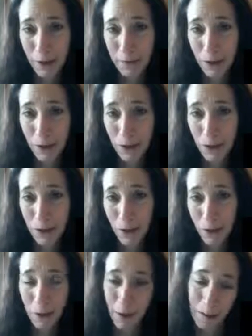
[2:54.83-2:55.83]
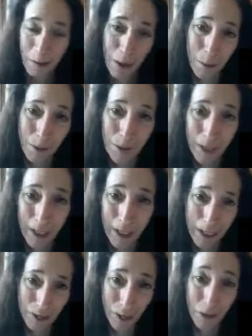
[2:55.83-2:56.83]
almost like as cross
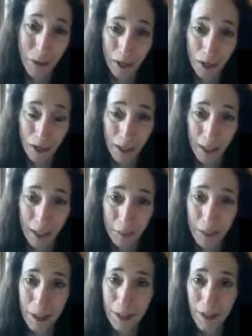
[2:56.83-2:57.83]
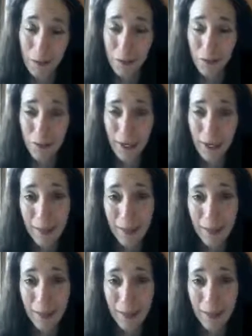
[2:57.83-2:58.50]
training, because I was very athletic,